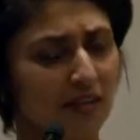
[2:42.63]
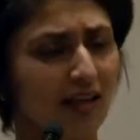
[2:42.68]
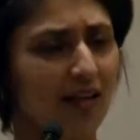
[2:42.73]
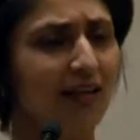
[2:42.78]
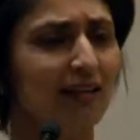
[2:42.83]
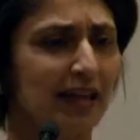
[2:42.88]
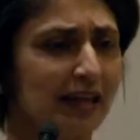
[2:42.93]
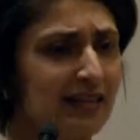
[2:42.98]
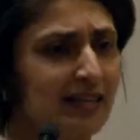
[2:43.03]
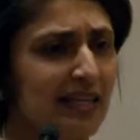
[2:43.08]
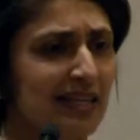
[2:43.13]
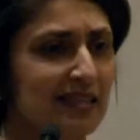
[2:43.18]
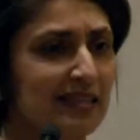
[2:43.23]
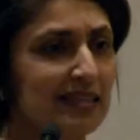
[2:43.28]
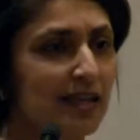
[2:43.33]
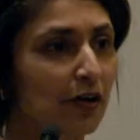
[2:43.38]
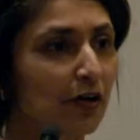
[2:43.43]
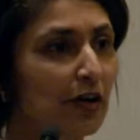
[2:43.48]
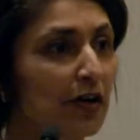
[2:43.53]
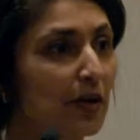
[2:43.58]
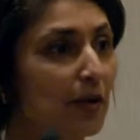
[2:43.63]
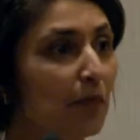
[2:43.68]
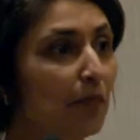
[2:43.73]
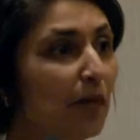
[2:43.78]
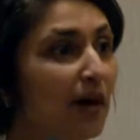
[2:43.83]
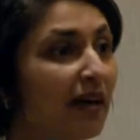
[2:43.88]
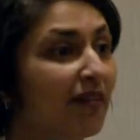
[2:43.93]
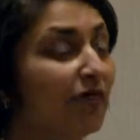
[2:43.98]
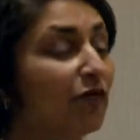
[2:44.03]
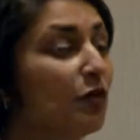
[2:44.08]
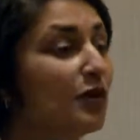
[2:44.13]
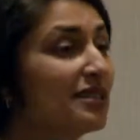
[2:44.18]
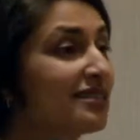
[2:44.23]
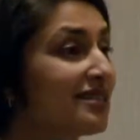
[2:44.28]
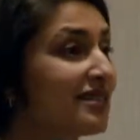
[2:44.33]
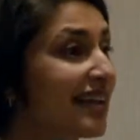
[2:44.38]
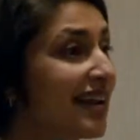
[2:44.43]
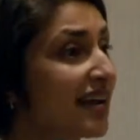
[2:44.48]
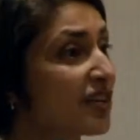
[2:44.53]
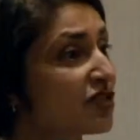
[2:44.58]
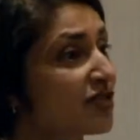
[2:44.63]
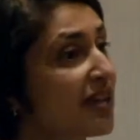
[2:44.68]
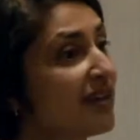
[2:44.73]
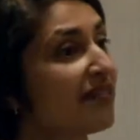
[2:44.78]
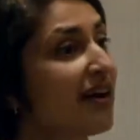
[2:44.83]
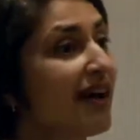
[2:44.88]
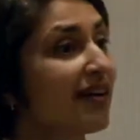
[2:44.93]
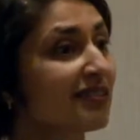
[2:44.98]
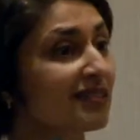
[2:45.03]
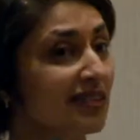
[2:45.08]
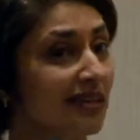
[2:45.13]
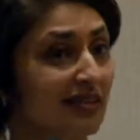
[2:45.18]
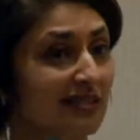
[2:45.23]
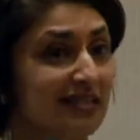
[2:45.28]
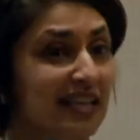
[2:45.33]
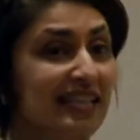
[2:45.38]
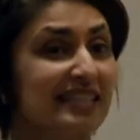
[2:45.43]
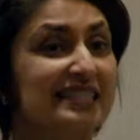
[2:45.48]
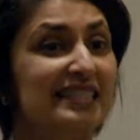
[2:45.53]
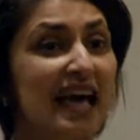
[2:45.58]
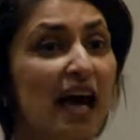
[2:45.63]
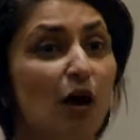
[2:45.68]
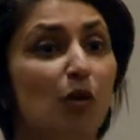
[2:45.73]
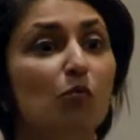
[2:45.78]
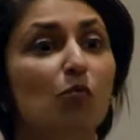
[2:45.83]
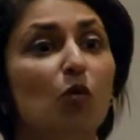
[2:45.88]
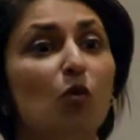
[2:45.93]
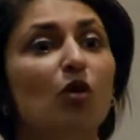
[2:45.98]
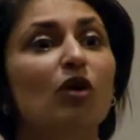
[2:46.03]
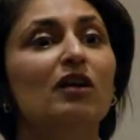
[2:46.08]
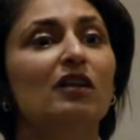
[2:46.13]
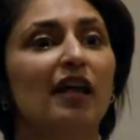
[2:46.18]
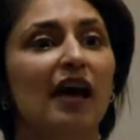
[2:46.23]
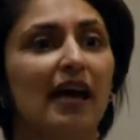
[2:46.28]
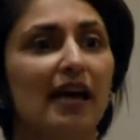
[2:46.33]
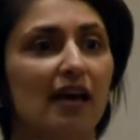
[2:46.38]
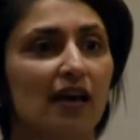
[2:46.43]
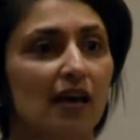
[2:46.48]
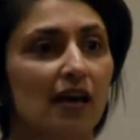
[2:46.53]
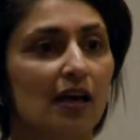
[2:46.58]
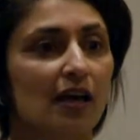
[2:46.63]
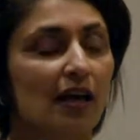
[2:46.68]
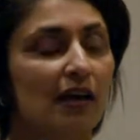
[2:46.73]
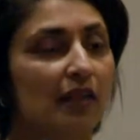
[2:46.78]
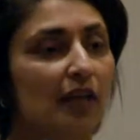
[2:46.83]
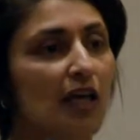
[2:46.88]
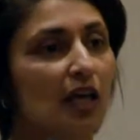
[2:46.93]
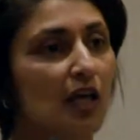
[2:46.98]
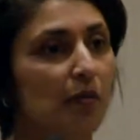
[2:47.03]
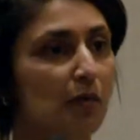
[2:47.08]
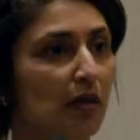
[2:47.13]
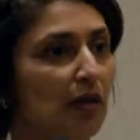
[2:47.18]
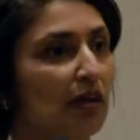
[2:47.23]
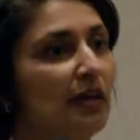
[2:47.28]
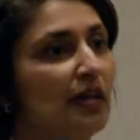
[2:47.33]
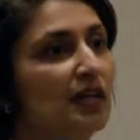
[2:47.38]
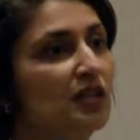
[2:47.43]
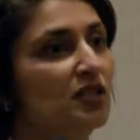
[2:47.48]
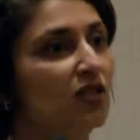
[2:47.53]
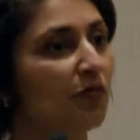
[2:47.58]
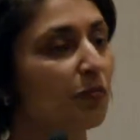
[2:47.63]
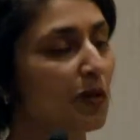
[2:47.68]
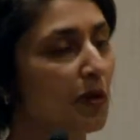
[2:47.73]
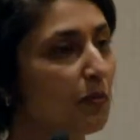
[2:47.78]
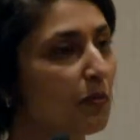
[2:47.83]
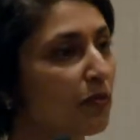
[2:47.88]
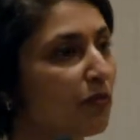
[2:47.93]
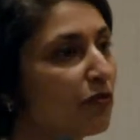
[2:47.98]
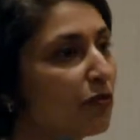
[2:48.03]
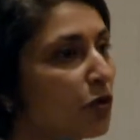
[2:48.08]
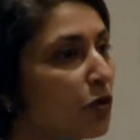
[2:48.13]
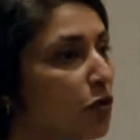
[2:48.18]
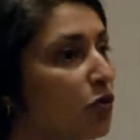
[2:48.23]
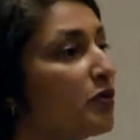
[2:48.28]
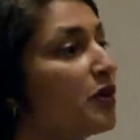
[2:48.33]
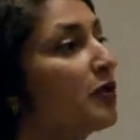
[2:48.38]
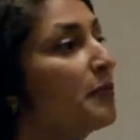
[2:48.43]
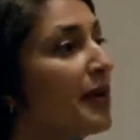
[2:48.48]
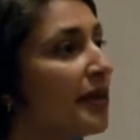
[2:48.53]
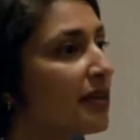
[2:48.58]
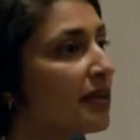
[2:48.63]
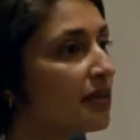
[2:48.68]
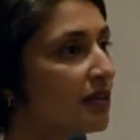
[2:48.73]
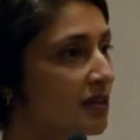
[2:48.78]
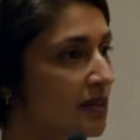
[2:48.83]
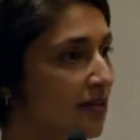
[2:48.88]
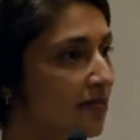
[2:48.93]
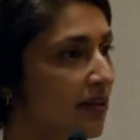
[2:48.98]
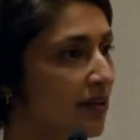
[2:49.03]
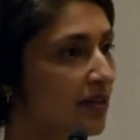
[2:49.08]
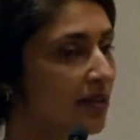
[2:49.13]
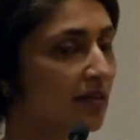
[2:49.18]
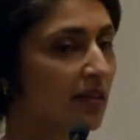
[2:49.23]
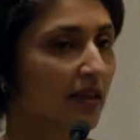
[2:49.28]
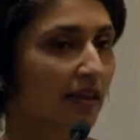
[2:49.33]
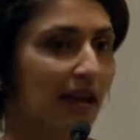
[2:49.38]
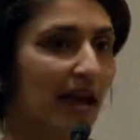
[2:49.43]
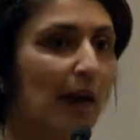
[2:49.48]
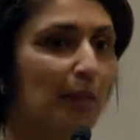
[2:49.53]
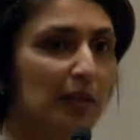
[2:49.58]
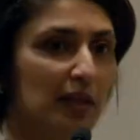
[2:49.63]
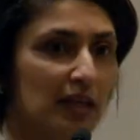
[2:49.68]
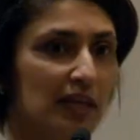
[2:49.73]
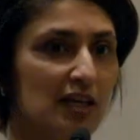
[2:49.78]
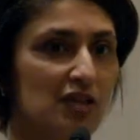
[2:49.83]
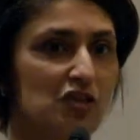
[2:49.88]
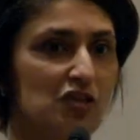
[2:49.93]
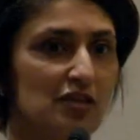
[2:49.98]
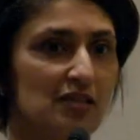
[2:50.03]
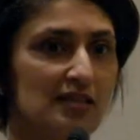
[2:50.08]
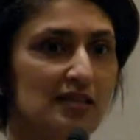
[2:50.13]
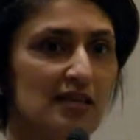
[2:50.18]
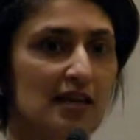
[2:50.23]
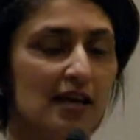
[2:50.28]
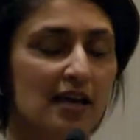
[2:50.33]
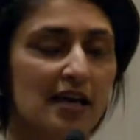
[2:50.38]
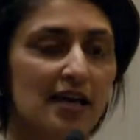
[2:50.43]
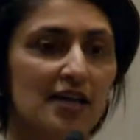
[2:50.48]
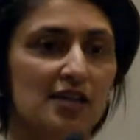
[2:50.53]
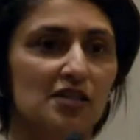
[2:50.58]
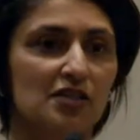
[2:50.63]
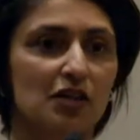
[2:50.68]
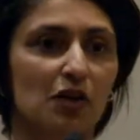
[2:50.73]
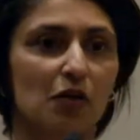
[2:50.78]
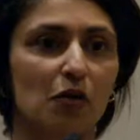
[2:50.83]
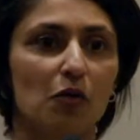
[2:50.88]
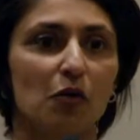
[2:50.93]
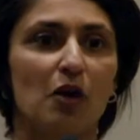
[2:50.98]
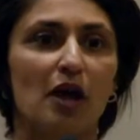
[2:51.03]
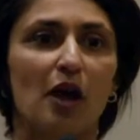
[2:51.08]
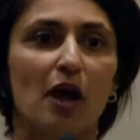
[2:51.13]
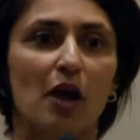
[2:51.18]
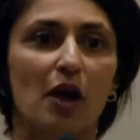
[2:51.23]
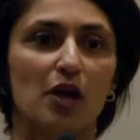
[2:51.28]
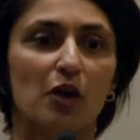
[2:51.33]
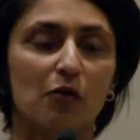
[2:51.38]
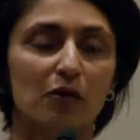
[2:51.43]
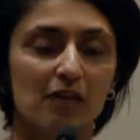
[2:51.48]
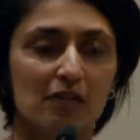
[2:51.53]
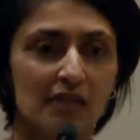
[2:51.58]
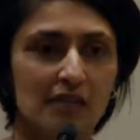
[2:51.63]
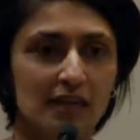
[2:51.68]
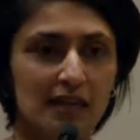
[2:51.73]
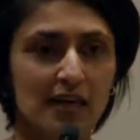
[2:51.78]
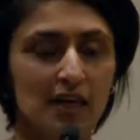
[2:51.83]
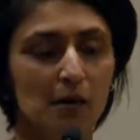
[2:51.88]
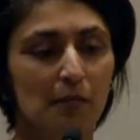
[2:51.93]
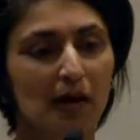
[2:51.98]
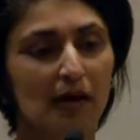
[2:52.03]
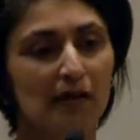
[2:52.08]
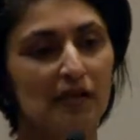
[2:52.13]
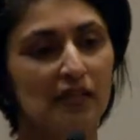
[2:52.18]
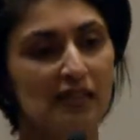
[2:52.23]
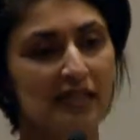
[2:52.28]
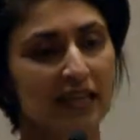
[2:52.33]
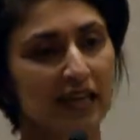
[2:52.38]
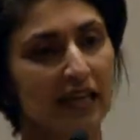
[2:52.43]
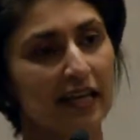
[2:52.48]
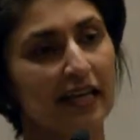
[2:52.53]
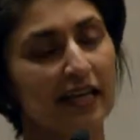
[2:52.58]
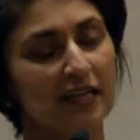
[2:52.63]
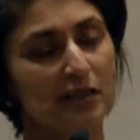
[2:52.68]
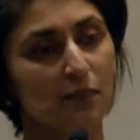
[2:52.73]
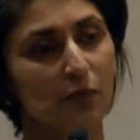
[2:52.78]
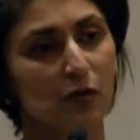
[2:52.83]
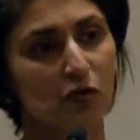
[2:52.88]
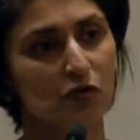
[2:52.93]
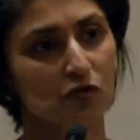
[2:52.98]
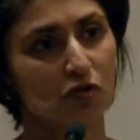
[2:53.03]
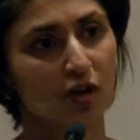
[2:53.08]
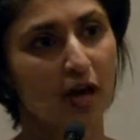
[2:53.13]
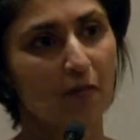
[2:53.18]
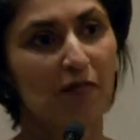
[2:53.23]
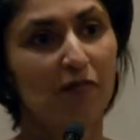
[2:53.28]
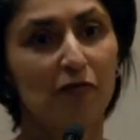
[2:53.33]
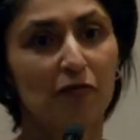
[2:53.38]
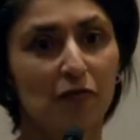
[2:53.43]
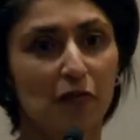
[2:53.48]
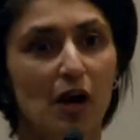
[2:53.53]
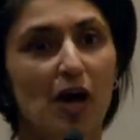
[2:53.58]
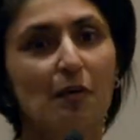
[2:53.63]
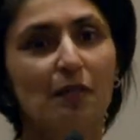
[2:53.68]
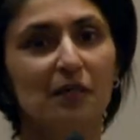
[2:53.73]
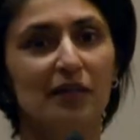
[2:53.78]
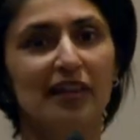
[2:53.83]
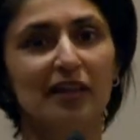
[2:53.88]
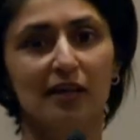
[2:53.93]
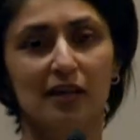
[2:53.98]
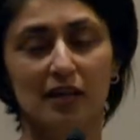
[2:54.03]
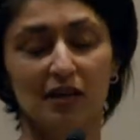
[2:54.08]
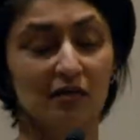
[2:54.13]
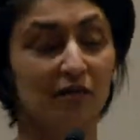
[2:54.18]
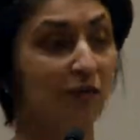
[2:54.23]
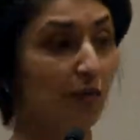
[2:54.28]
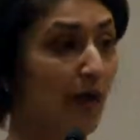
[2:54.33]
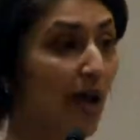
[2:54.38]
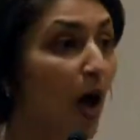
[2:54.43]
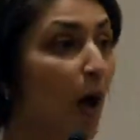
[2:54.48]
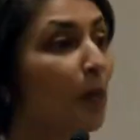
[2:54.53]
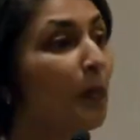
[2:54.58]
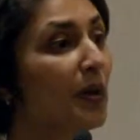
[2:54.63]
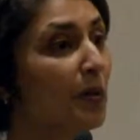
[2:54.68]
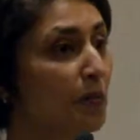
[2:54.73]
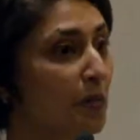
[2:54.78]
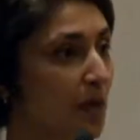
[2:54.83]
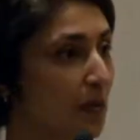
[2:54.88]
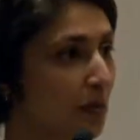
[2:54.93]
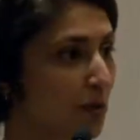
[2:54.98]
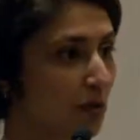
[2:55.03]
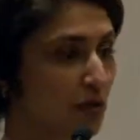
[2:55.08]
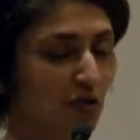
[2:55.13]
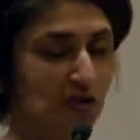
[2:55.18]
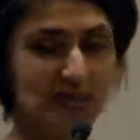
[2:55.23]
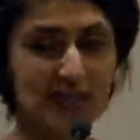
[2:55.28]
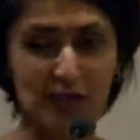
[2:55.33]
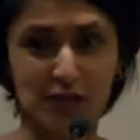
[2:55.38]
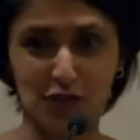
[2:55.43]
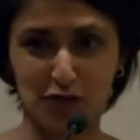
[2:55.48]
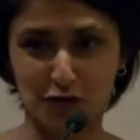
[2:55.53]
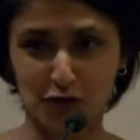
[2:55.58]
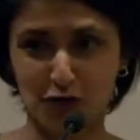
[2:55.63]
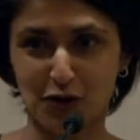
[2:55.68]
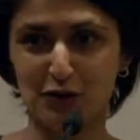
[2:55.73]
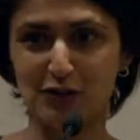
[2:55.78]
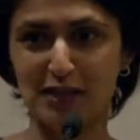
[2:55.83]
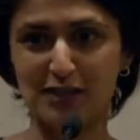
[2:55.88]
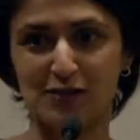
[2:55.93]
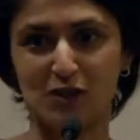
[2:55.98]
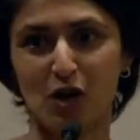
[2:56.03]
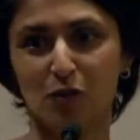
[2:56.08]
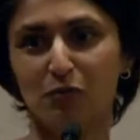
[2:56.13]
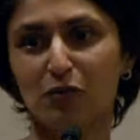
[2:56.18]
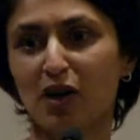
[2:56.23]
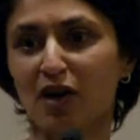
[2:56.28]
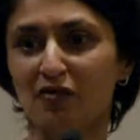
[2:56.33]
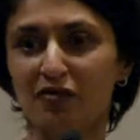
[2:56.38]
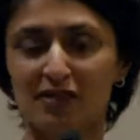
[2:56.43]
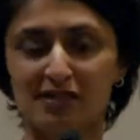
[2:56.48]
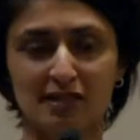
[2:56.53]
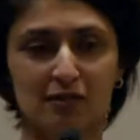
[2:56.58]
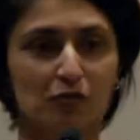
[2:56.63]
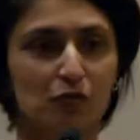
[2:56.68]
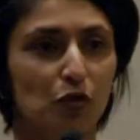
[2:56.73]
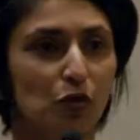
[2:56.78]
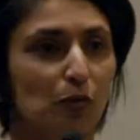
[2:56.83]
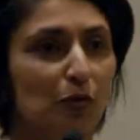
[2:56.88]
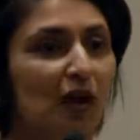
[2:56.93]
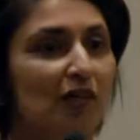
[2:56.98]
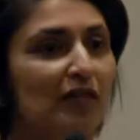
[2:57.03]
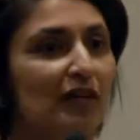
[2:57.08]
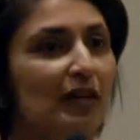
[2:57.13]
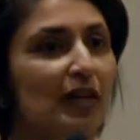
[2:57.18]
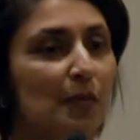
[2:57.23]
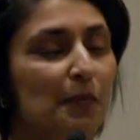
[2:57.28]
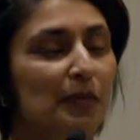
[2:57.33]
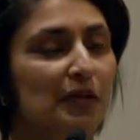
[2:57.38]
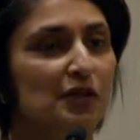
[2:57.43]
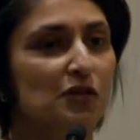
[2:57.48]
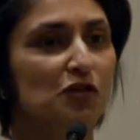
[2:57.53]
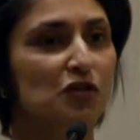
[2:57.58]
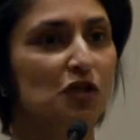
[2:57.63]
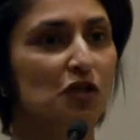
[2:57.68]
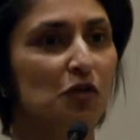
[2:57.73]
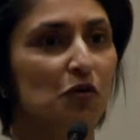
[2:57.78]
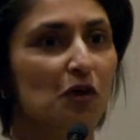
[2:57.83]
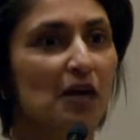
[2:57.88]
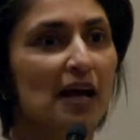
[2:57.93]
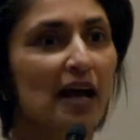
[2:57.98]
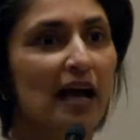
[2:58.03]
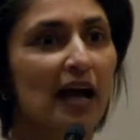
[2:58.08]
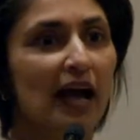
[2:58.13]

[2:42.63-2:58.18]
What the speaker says: Alexa and Siri, but voices that actually have accents, that sound more like the communities of people for who they're making the applications. So you can think about this getting its bootstrap from helping people, just like you've heard these nonprofits and for-profit companies do.